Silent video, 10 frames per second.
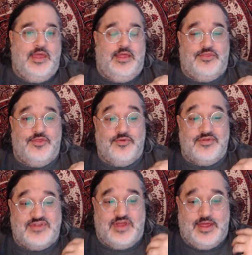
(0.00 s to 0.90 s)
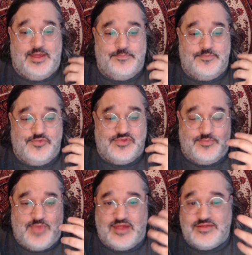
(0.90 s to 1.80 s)
There's um,
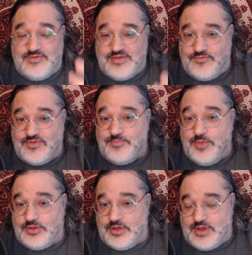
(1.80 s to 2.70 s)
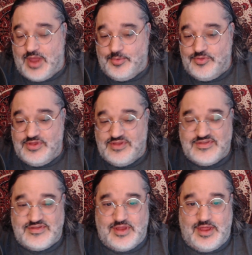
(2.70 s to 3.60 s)
some extra stuff that's built on top of this.